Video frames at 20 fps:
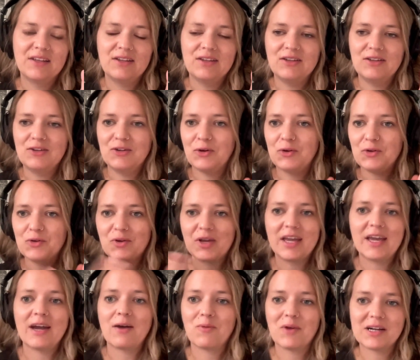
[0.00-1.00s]
you know, you
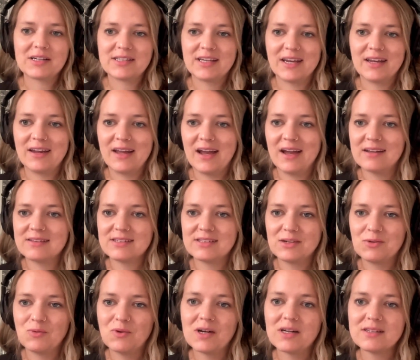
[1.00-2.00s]
can't wear 10 hats
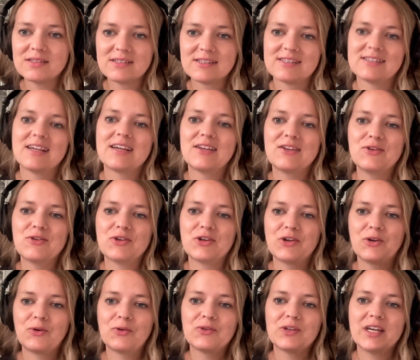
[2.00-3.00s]
at once. Like you can
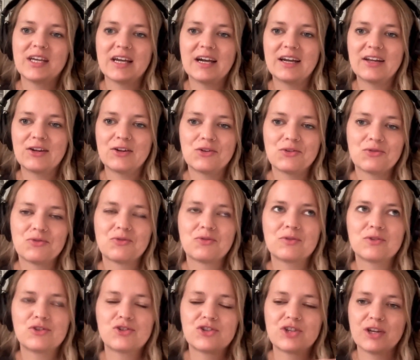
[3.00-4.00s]
only kind of
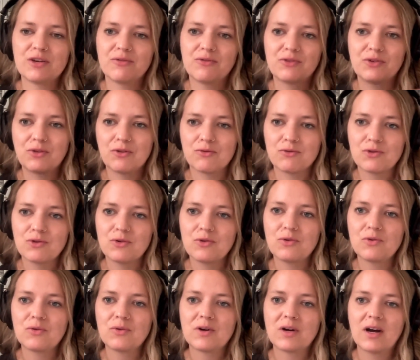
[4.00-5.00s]
shift
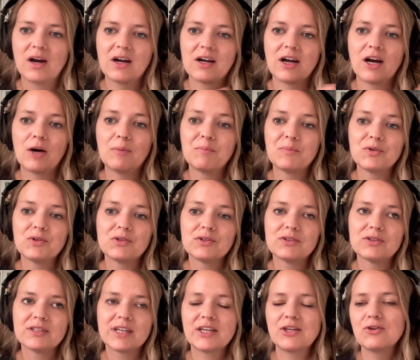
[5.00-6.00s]
through a
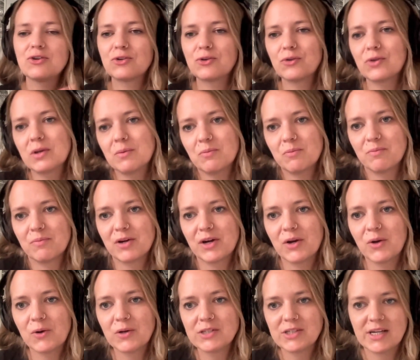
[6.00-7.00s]
couple, like you can only
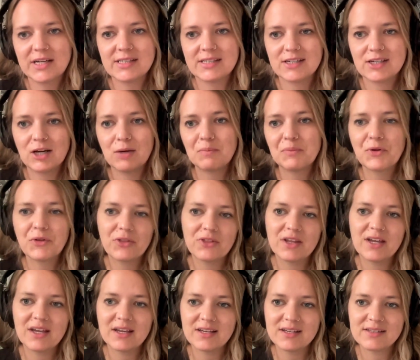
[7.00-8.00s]
prioritize a couple
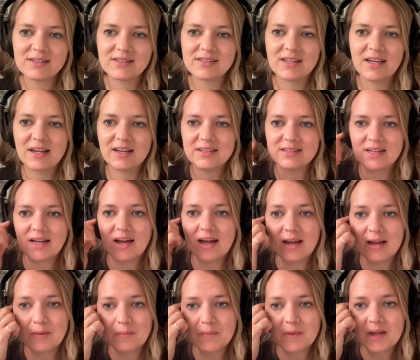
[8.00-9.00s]
things at a
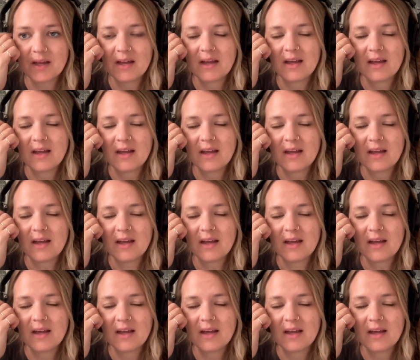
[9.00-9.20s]
time